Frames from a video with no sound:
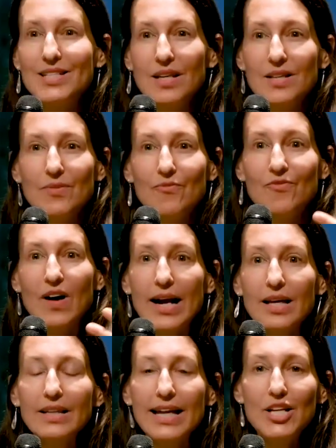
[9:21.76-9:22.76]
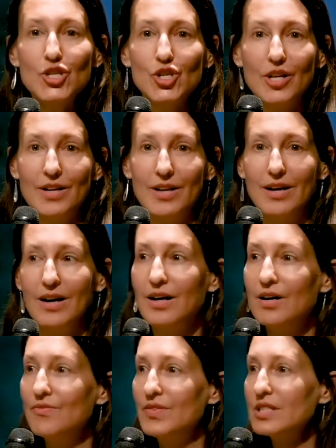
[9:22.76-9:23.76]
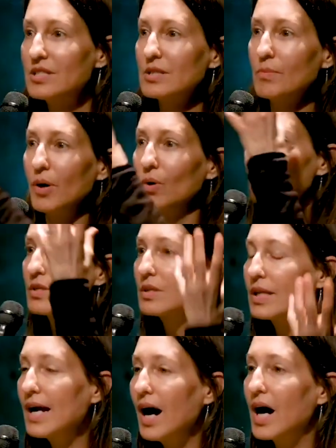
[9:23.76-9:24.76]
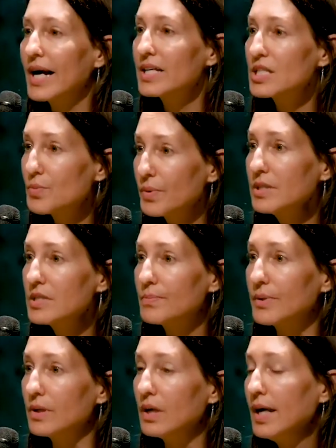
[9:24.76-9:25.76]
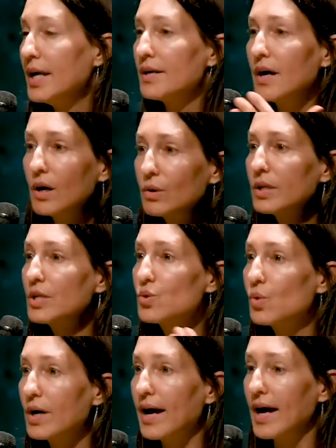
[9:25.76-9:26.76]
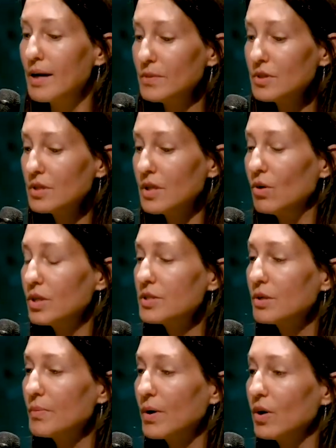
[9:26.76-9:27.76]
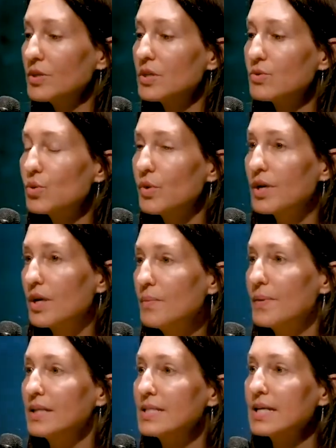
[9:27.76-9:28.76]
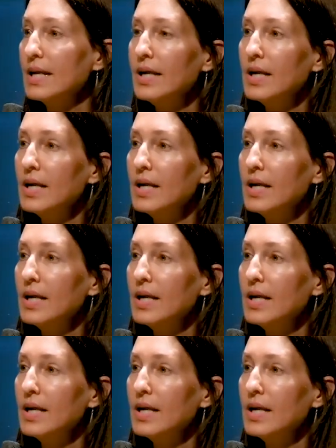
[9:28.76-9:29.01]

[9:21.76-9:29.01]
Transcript: this violation of this supposedly highest principle, not only toward animals and also, but also toward humans.